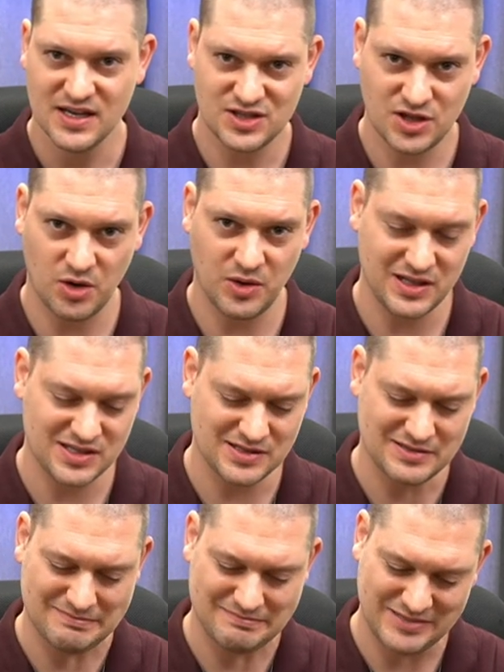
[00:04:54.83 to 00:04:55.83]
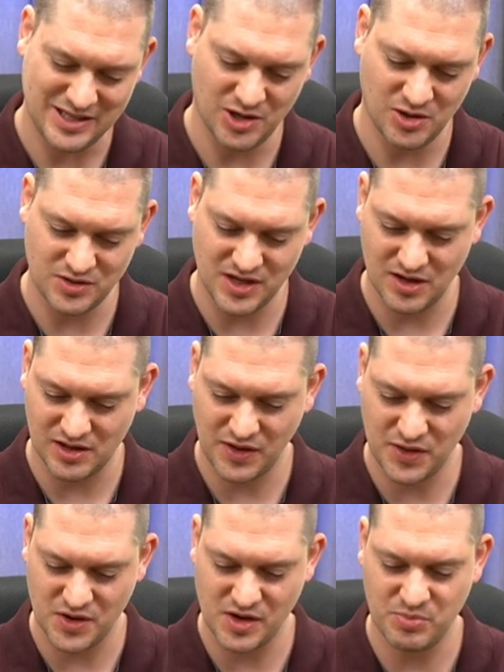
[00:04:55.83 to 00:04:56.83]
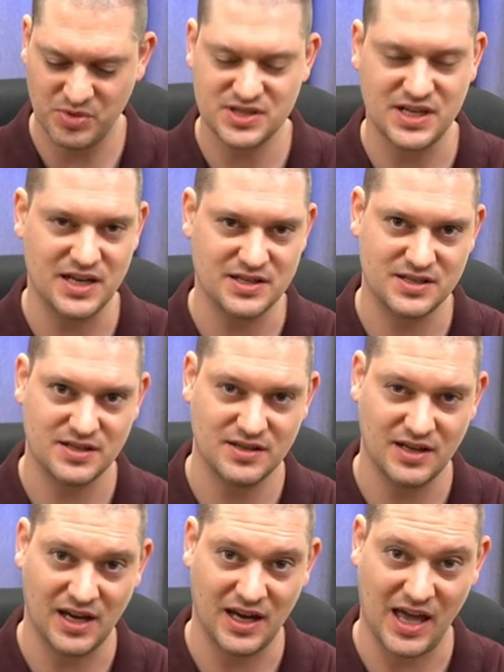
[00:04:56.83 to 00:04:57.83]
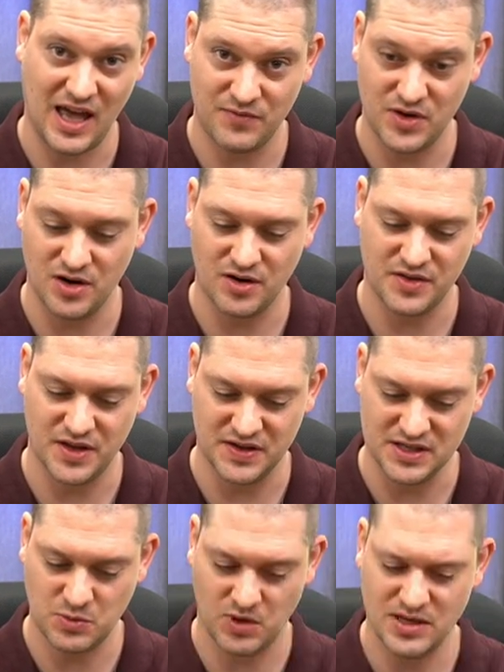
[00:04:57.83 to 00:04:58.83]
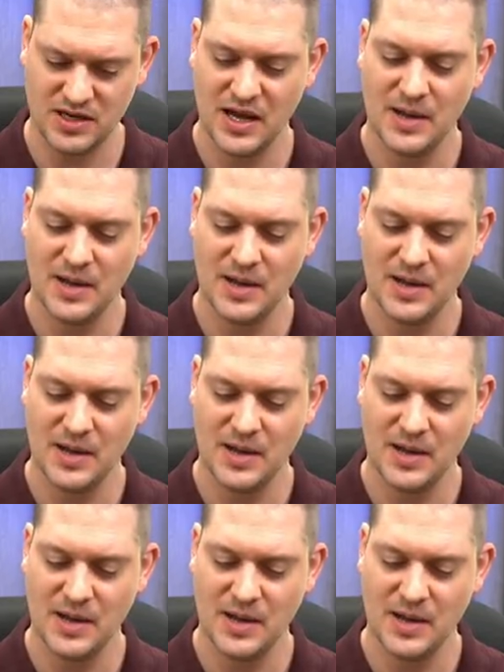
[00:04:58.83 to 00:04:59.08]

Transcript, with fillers: So it's, you know, nearly 30% uh, heavier than this one.